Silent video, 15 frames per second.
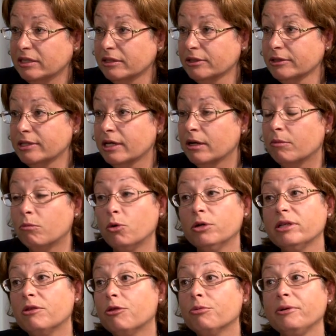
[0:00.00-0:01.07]
years,
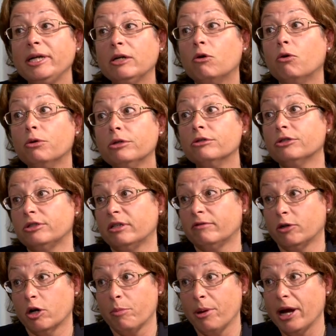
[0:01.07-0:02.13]
more than 3/4
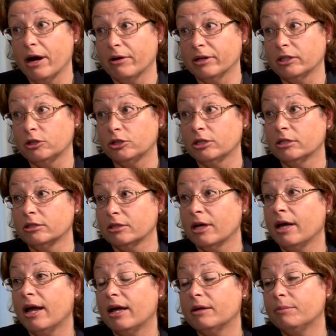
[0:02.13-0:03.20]
of our parishes
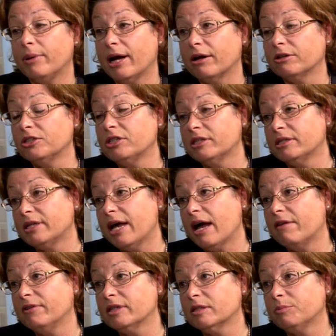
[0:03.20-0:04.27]

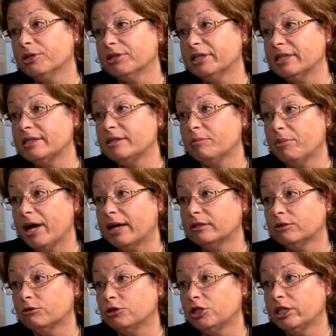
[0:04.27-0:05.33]
have experienced a
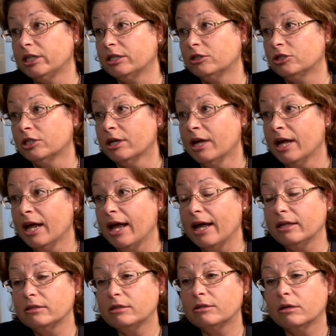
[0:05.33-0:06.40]
pastor change.
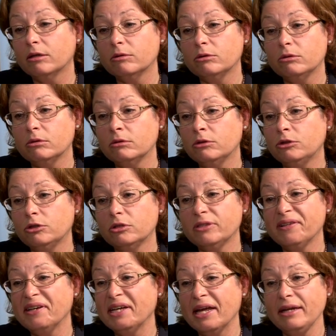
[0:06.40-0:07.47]
And so
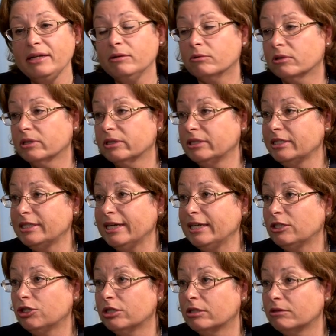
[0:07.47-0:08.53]
just like any
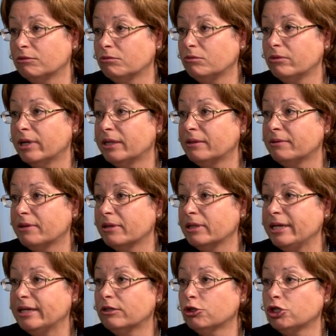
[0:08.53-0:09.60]
organization, when the
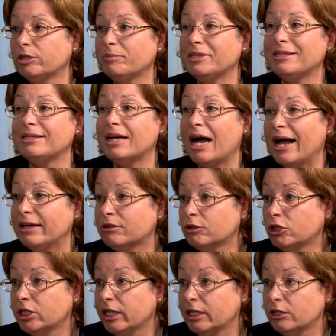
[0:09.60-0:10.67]
leadership style
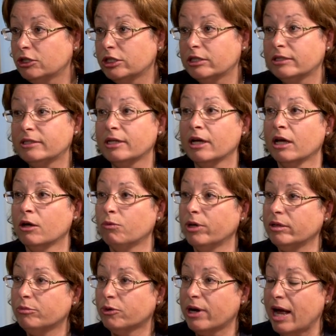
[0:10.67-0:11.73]
changes,
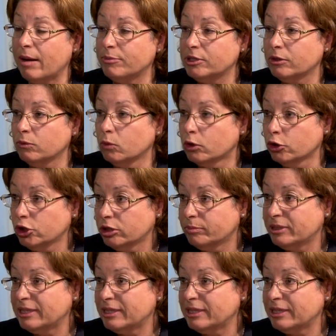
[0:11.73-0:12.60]
when perhaps the worship